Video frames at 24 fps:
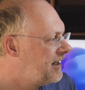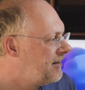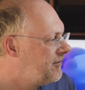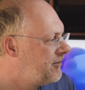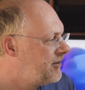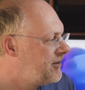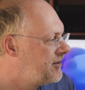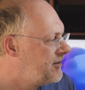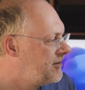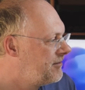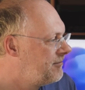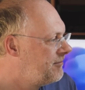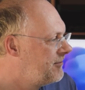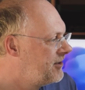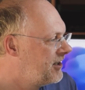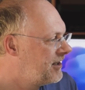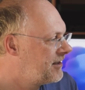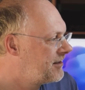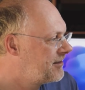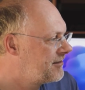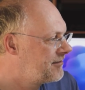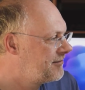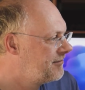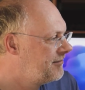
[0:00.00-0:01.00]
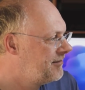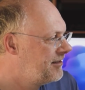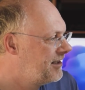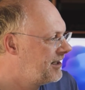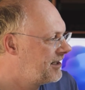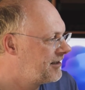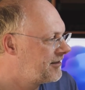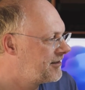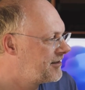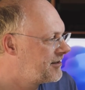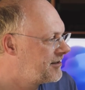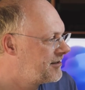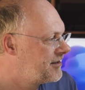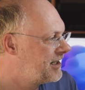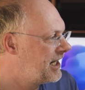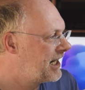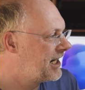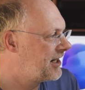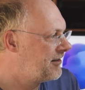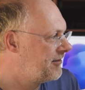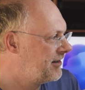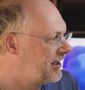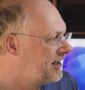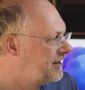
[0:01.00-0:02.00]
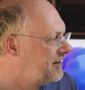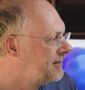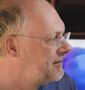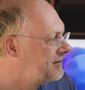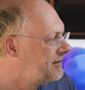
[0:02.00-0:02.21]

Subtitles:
it was just staggering.